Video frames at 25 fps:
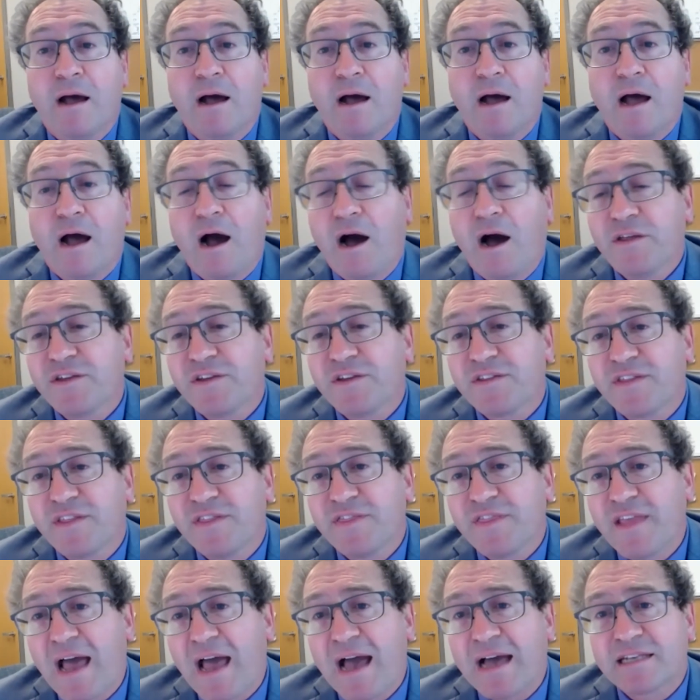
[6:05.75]
Other
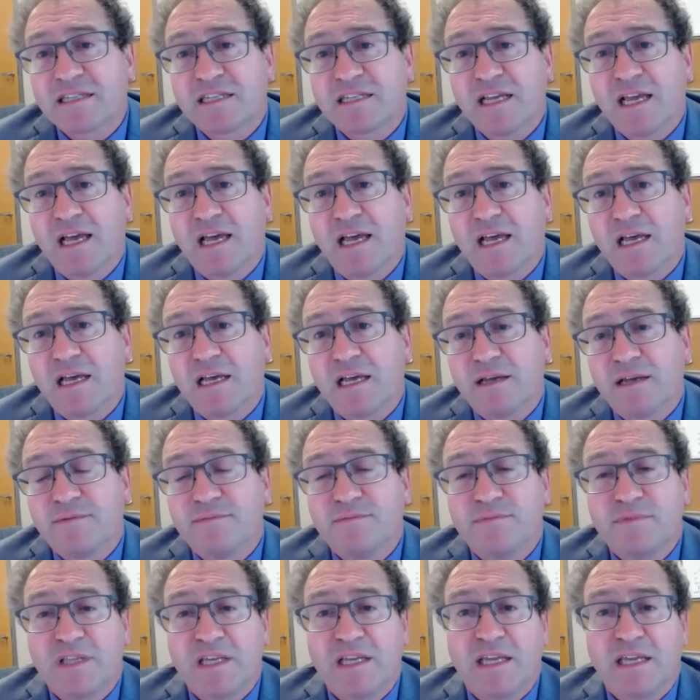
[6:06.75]
than that,
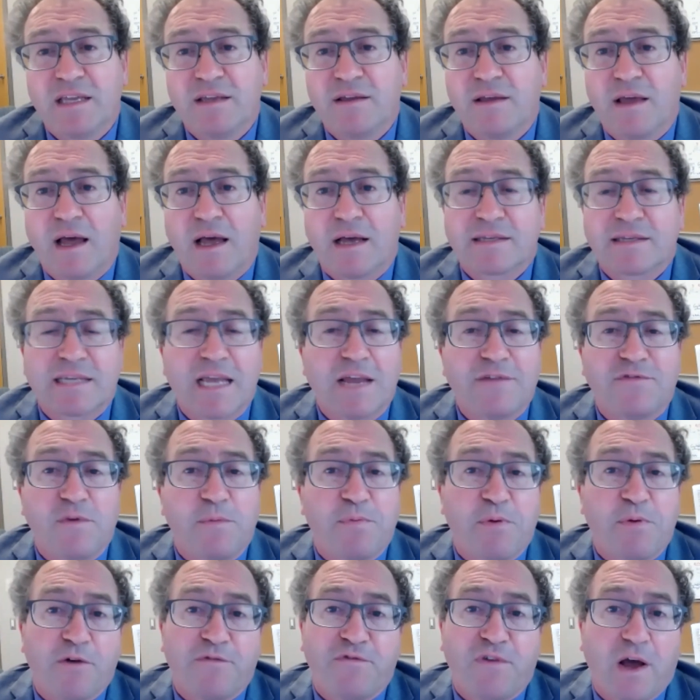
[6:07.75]
the safety
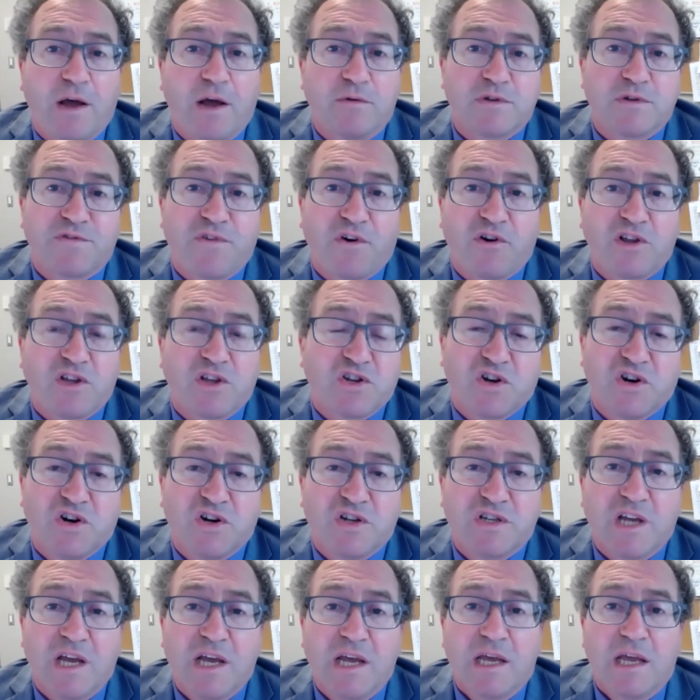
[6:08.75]
profile was very
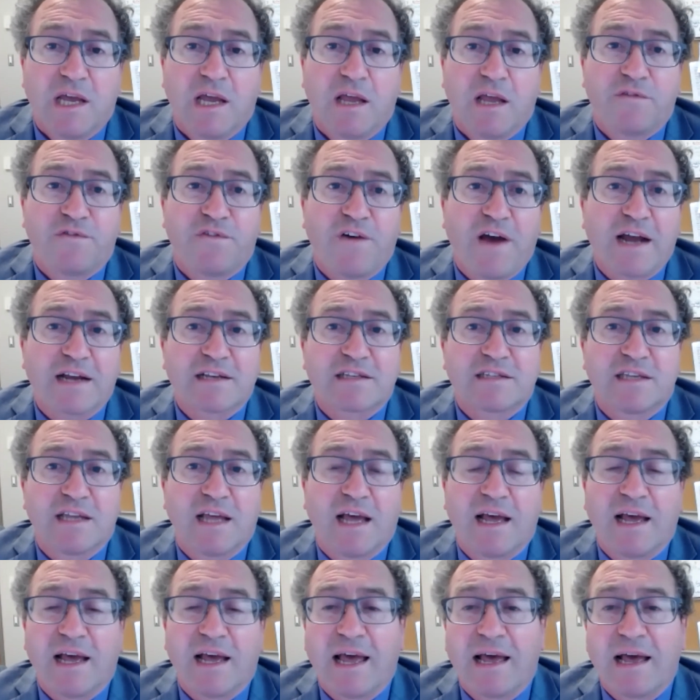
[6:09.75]
good. In fact,
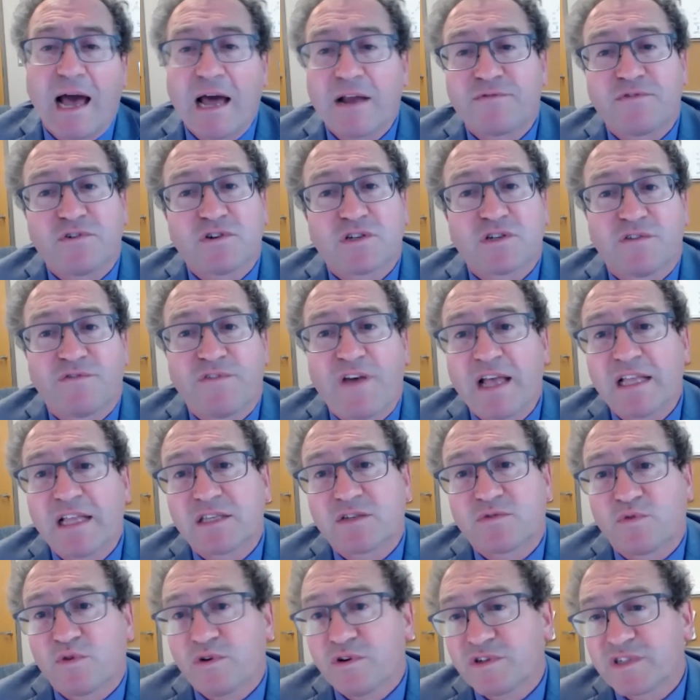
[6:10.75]
adverse
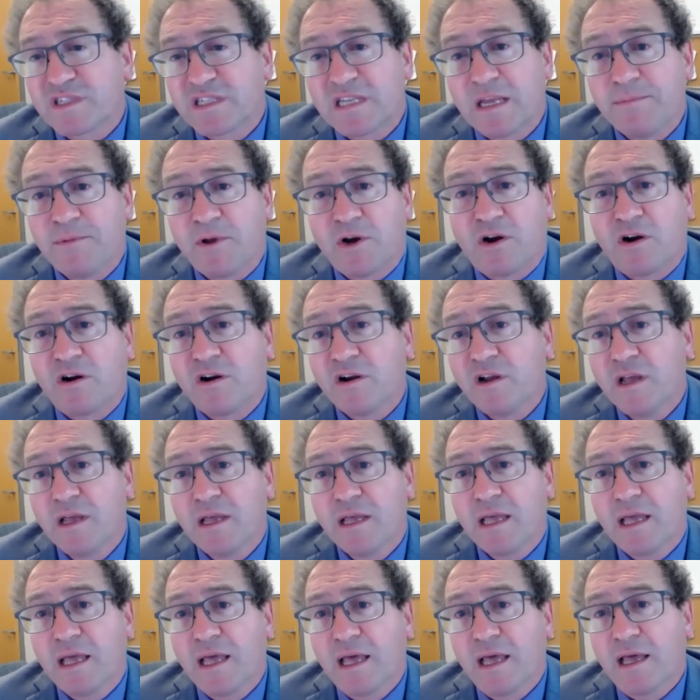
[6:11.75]
events were similar
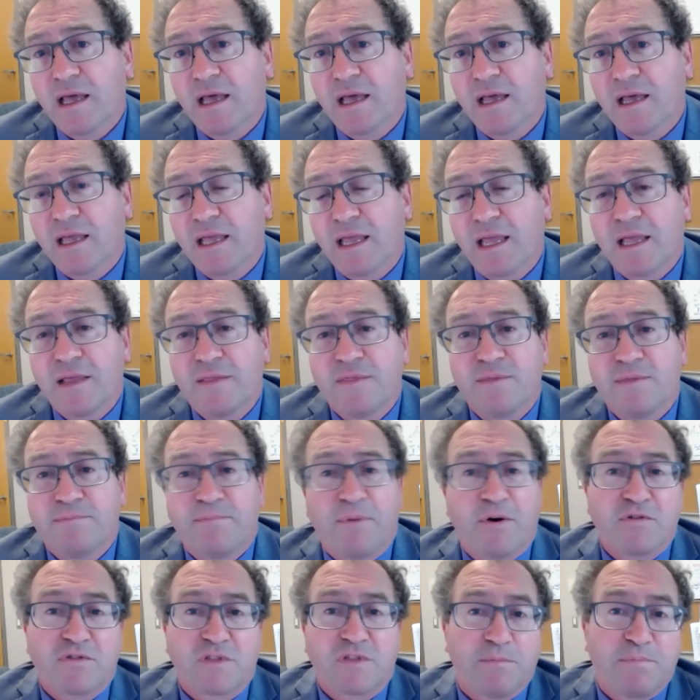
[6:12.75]
in
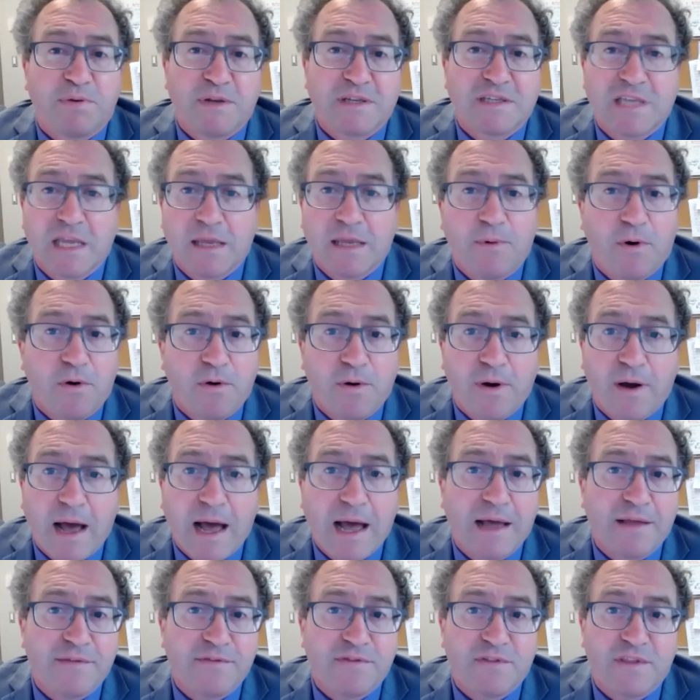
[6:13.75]
both the placebo
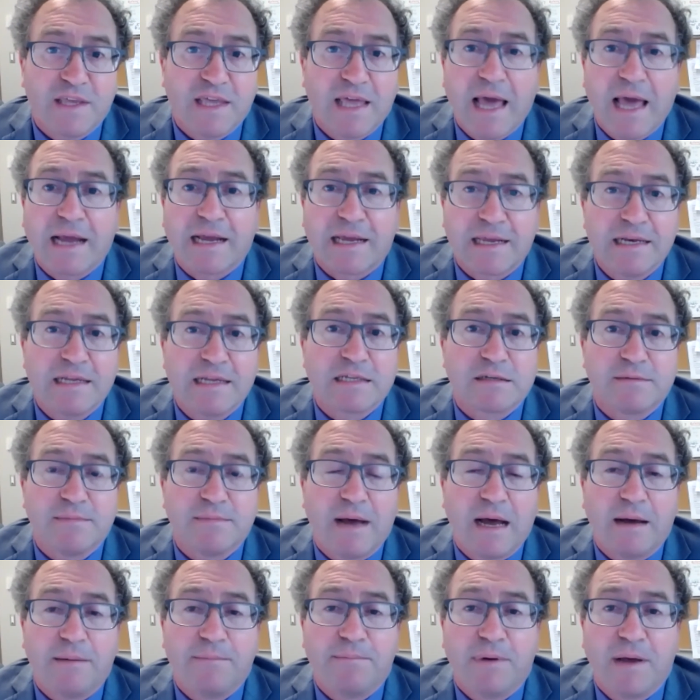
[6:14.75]
and the
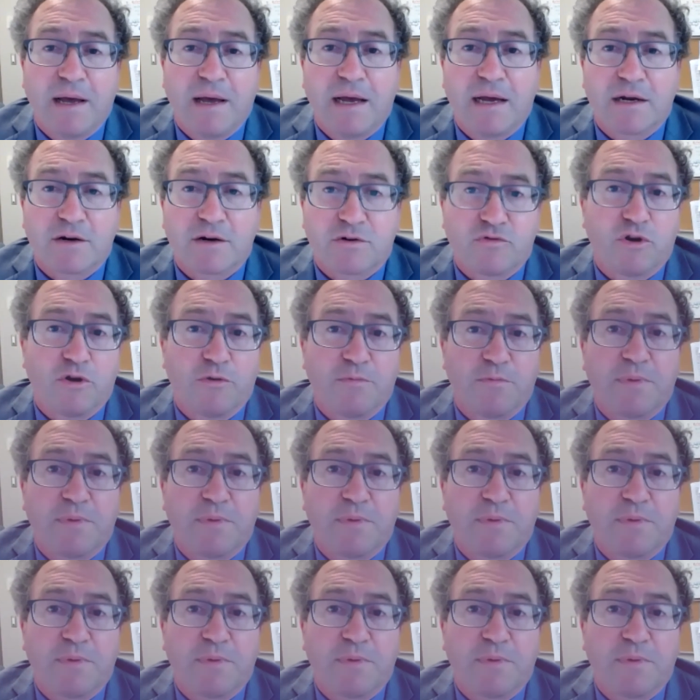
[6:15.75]
eculizumab group.